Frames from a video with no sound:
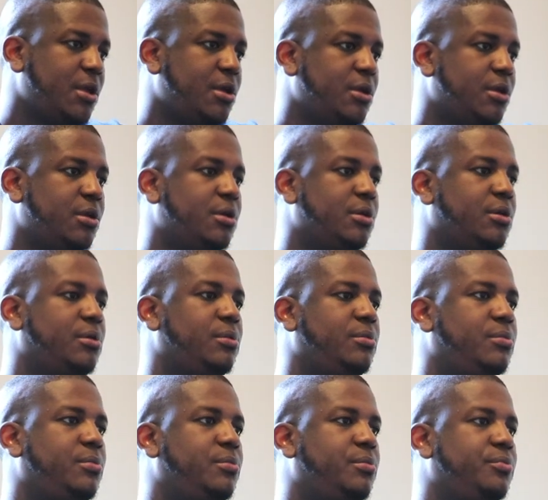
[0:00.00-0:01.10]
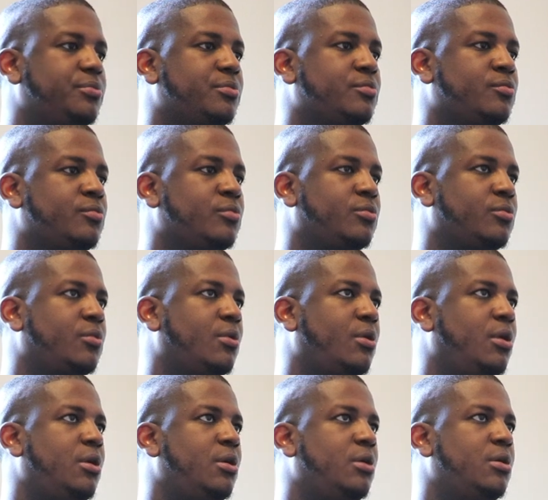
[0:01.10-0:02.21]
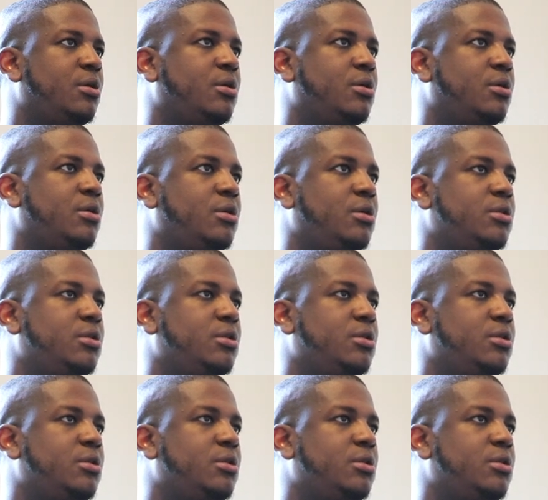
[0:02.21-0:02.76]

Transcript: What you looking like? What your followers looking like? I'm like, golly.